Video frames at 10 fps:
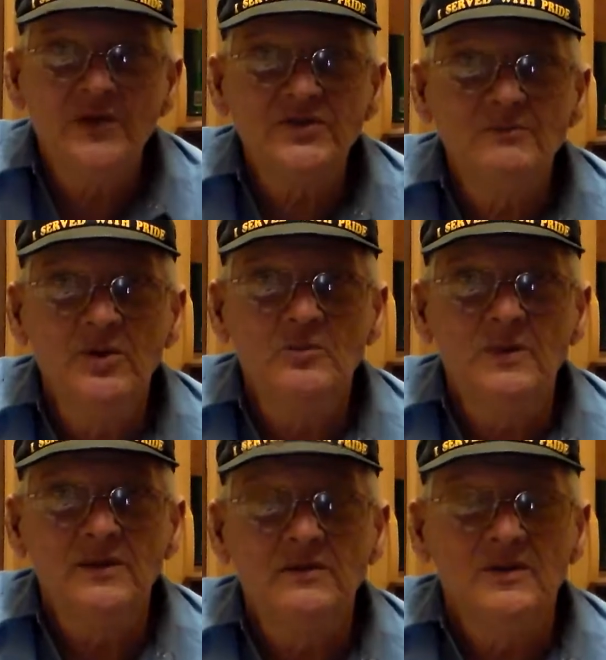Fifth
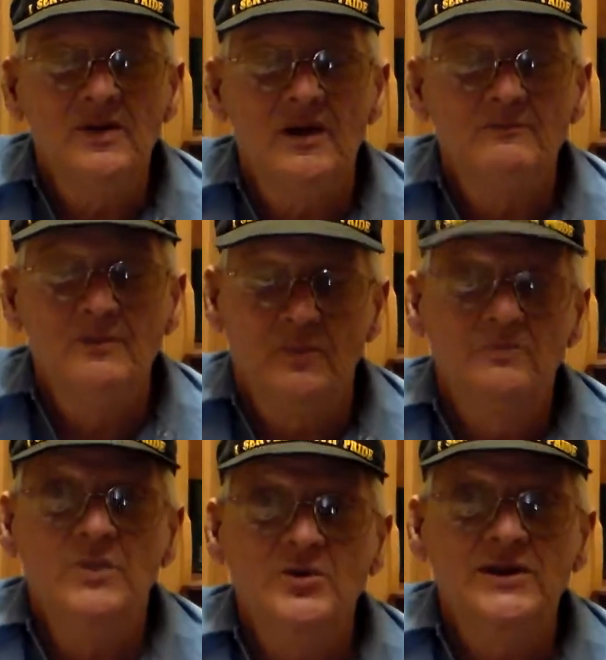
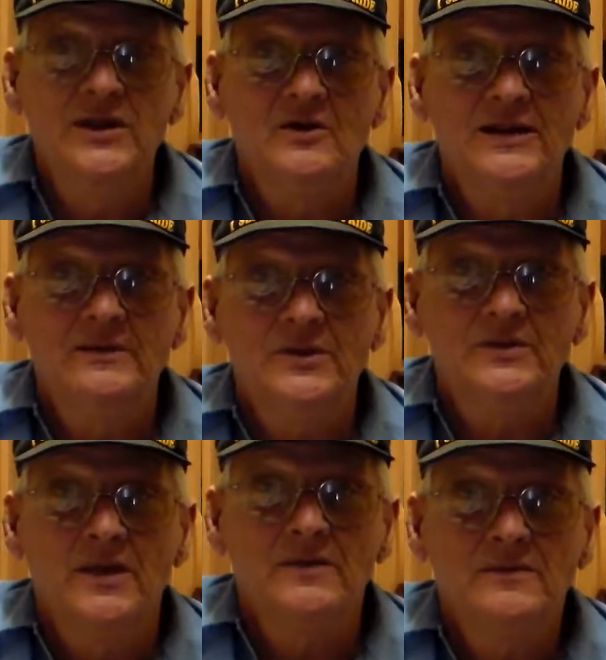immunity on
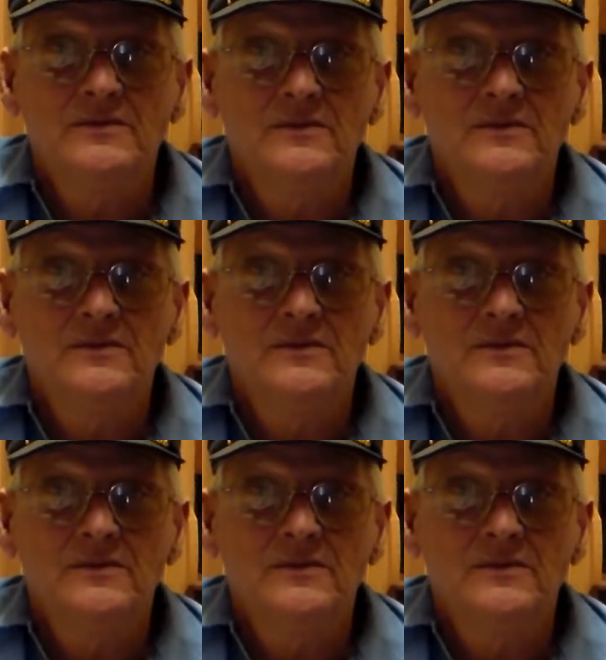everything.